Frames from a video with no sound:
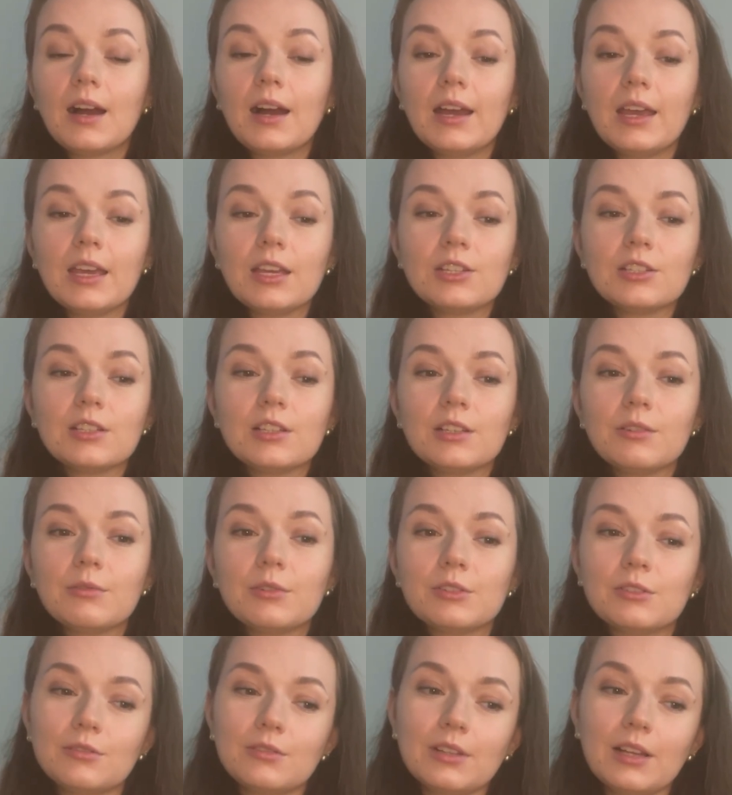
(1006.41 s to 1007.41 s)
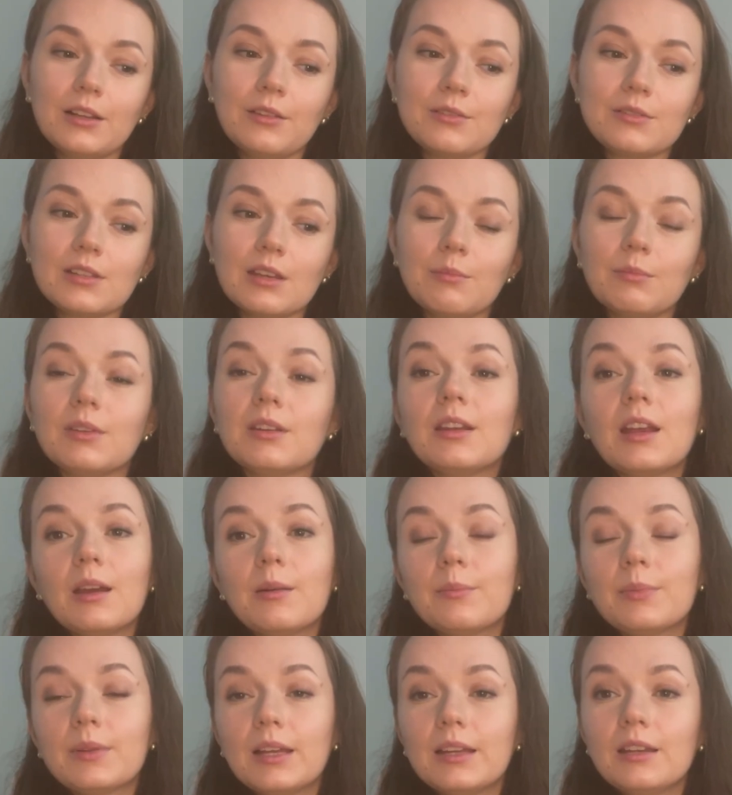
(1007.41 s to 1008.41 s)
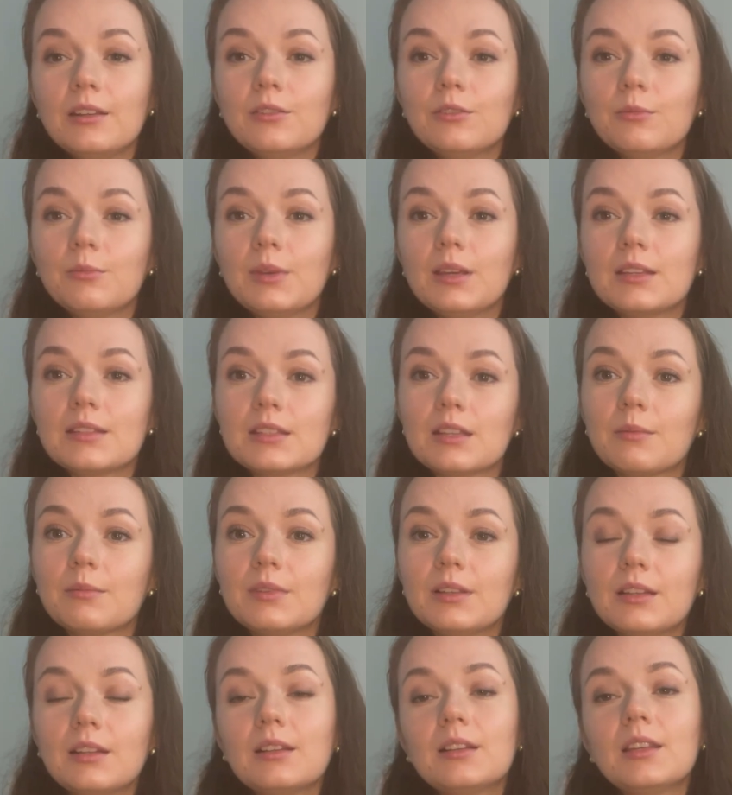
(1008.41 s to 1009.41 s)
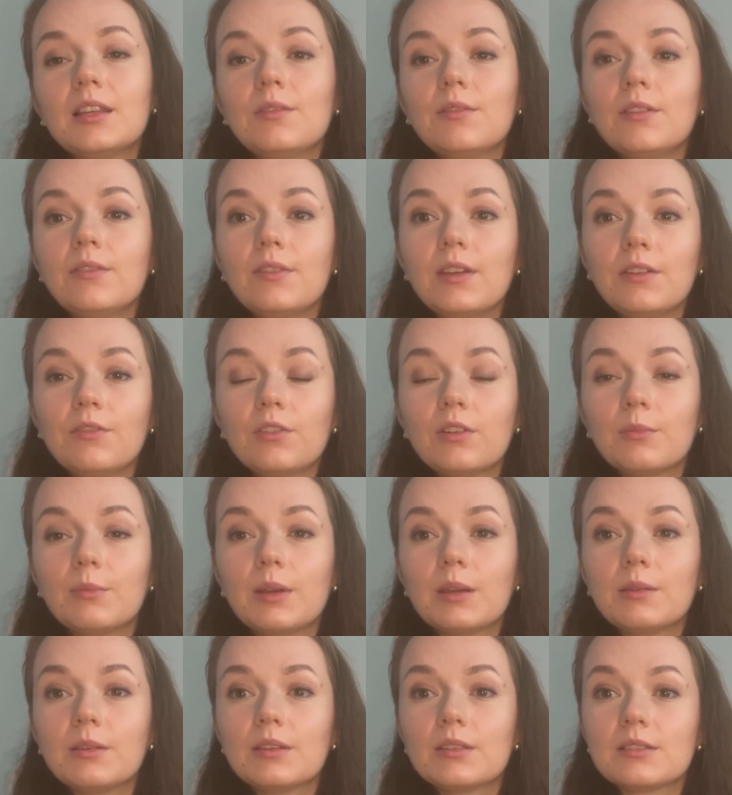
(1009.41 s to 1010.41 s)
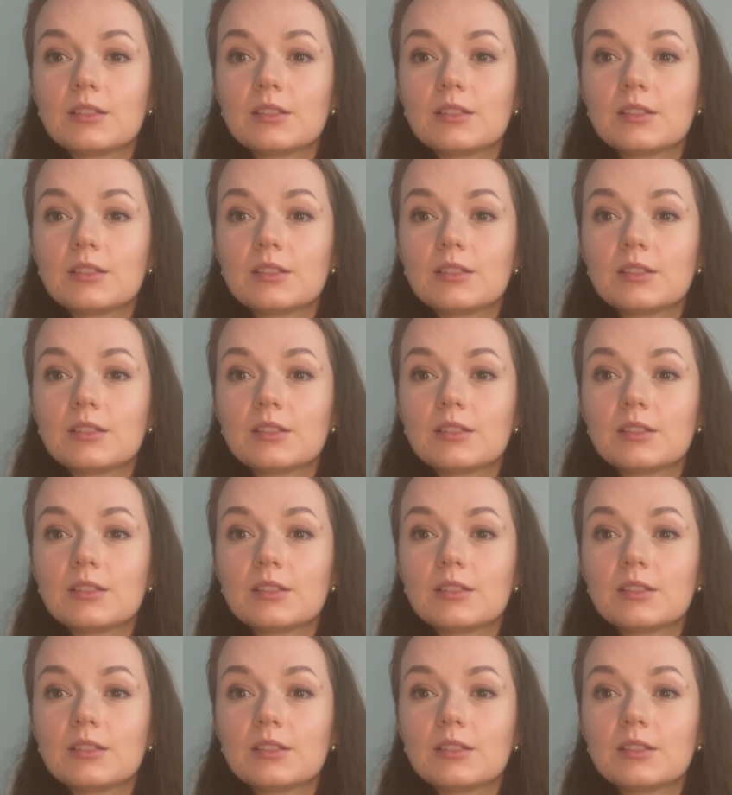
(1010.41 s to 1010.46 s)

I actually want to tell you something. I'm planning to make some little giveaway for my